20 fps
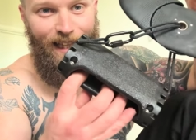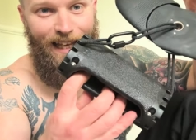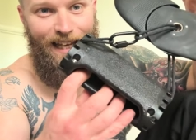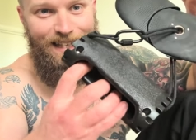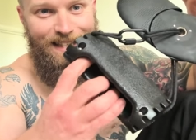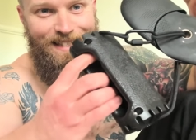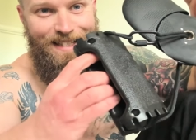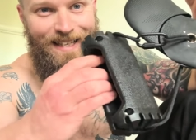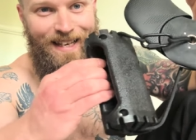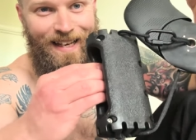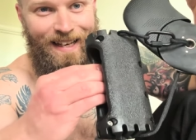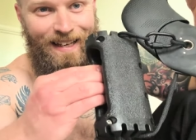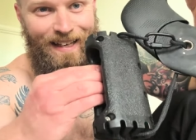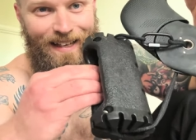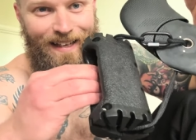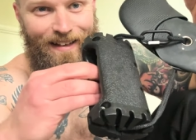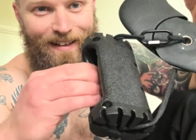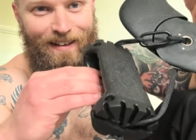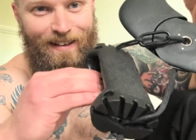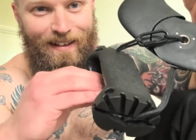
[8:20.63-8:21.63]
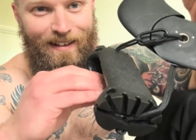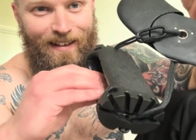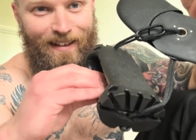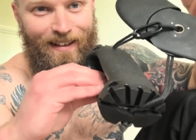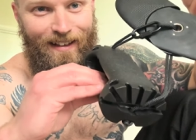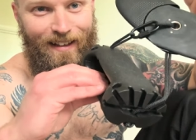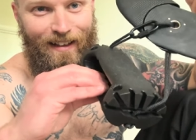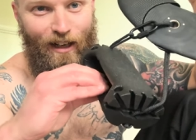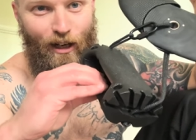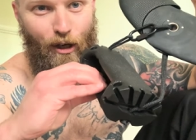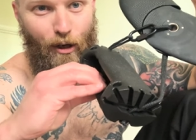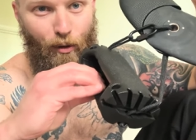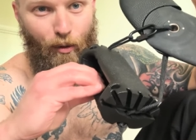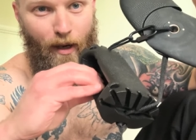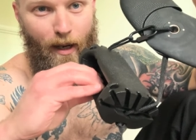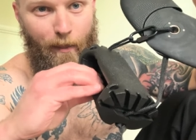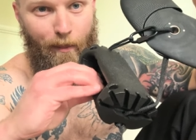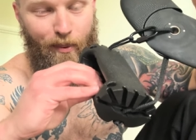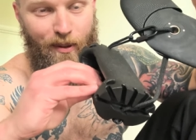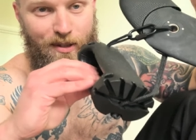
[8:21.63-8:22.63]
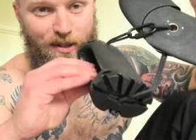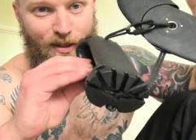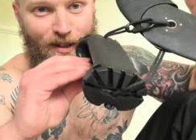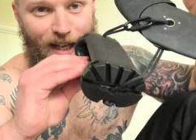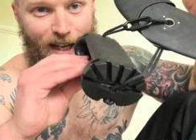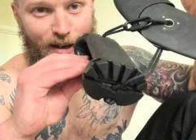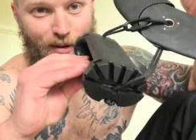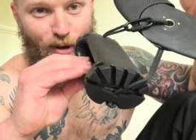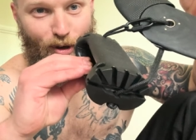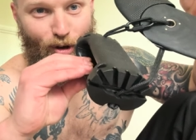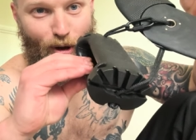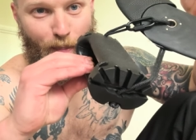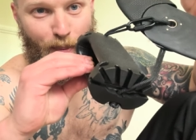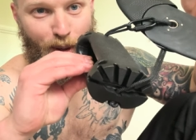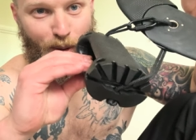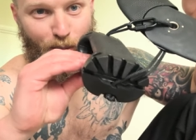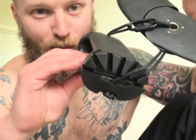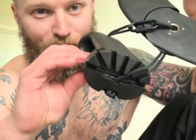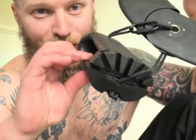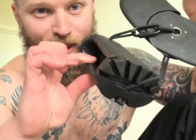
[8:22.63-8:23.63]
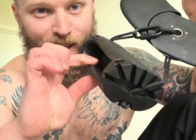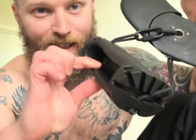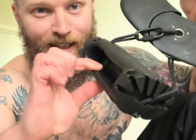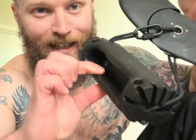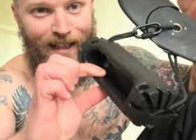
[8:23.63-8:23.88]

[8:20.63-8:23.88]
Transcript: less grip. So now you're gripping with